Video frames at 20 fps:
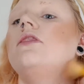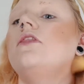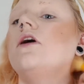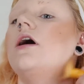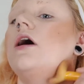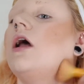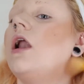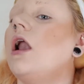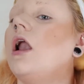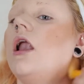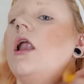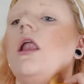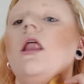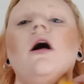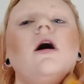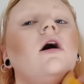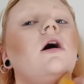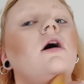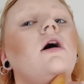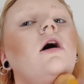the
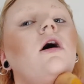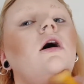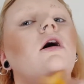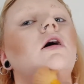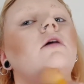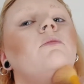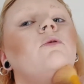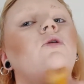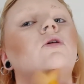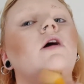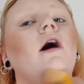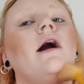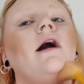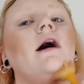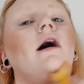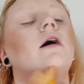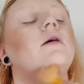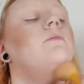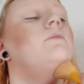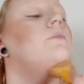club or like
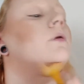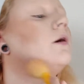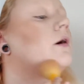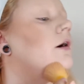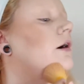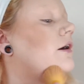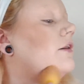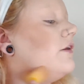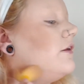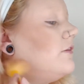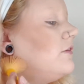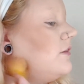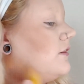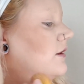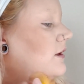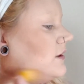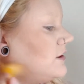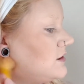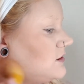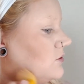at a bar, then
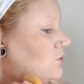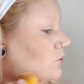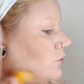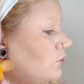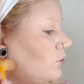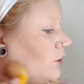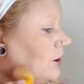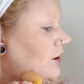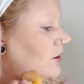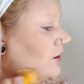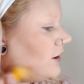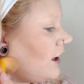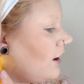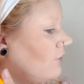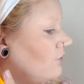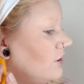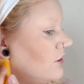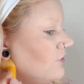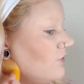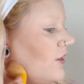this will
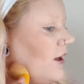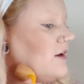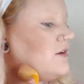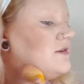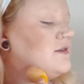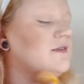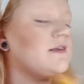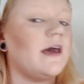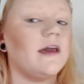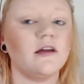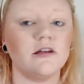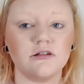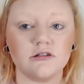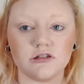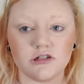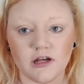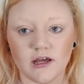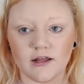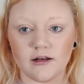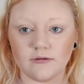get rid of that second
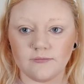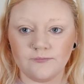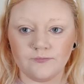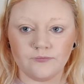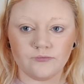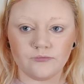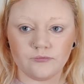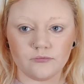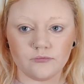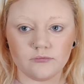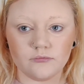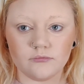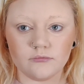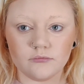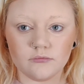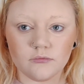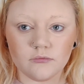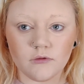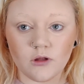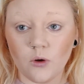chin
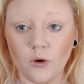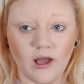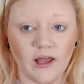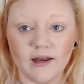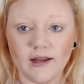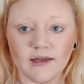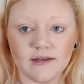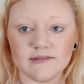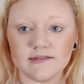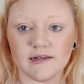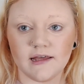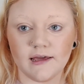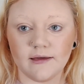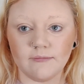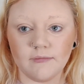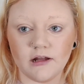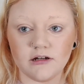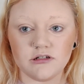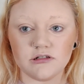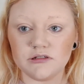quite
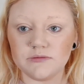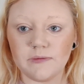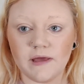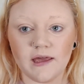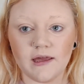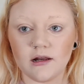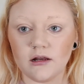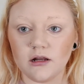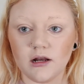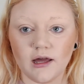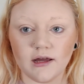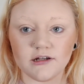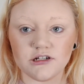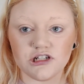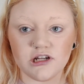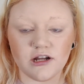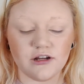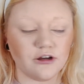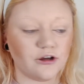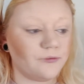nicely and just make it look like a
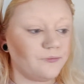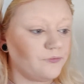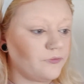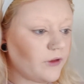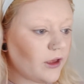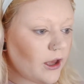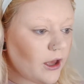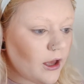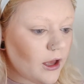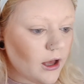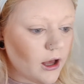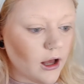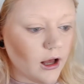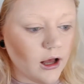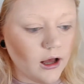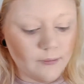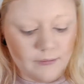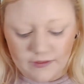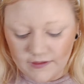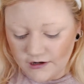shadow.
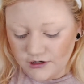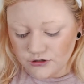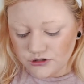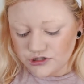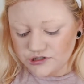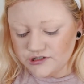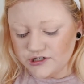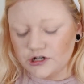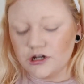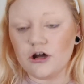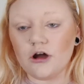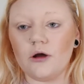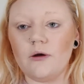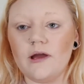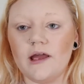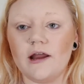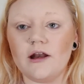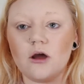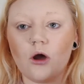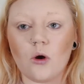Then you're just going to go
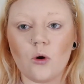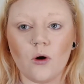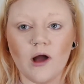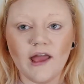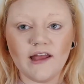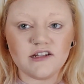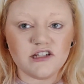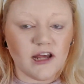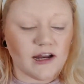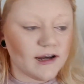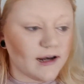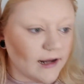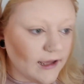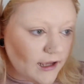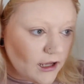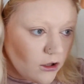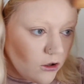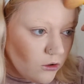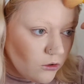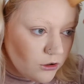in quite
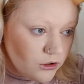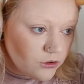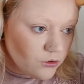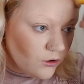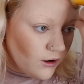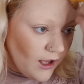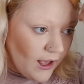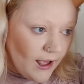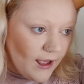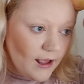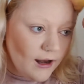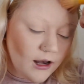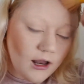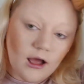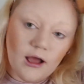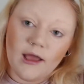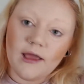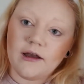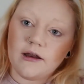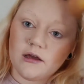gently along your
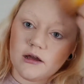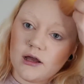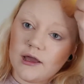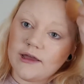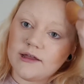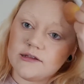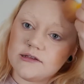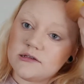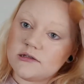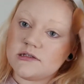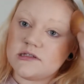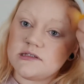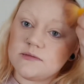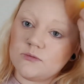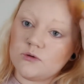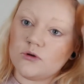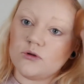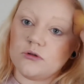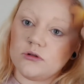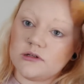hairline in
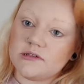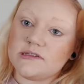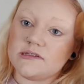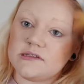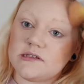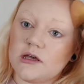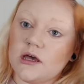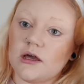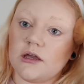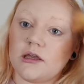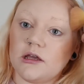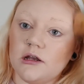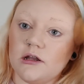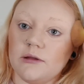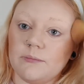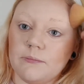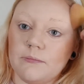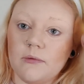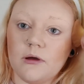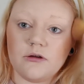small
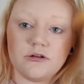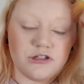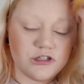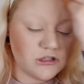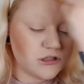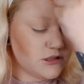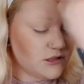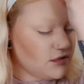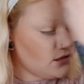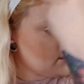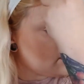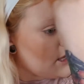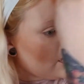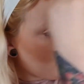circular motions.